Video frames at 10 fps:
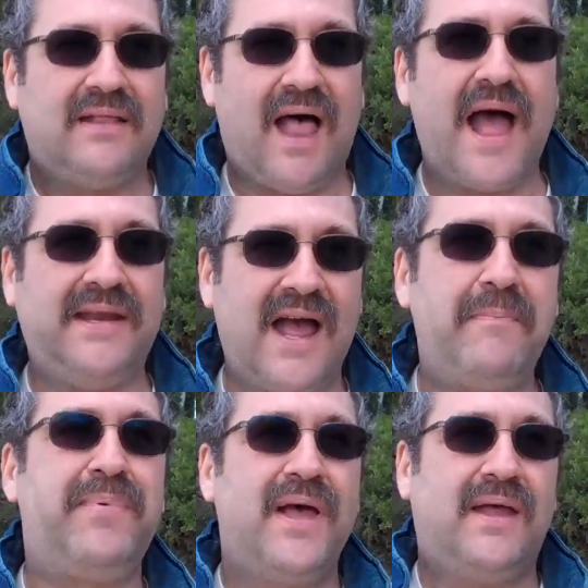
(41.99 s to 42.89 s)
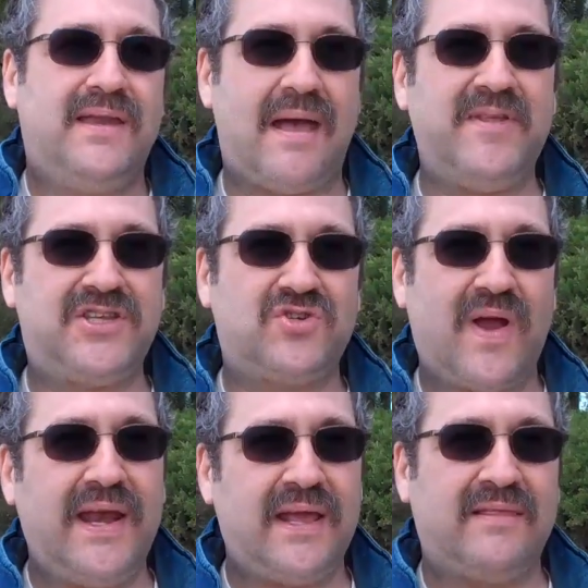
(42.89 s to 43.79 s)
lined up
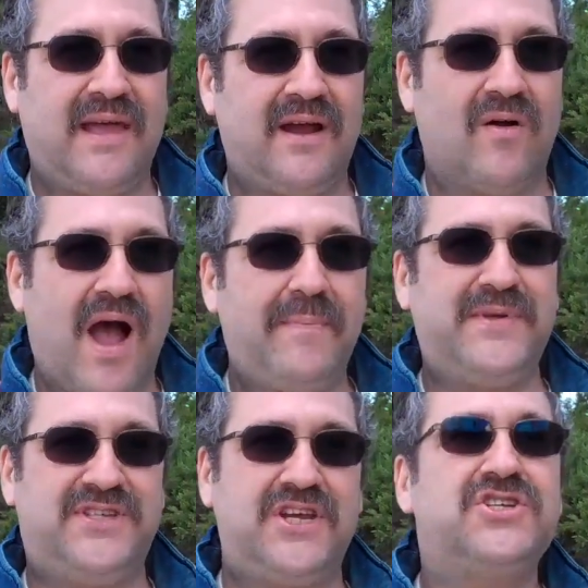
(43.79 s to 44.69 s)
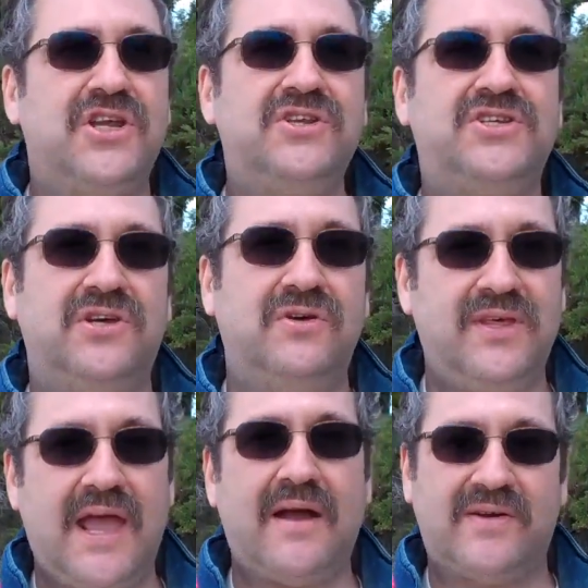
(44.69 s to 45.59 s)
demonstrating their opposition to
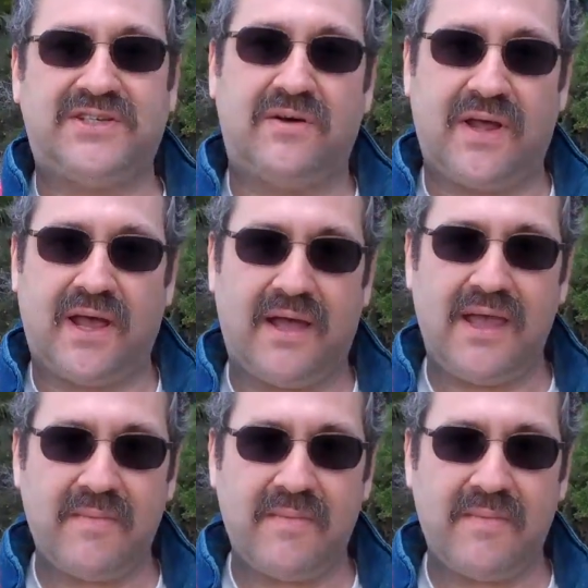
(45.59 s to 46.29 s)
the Arizona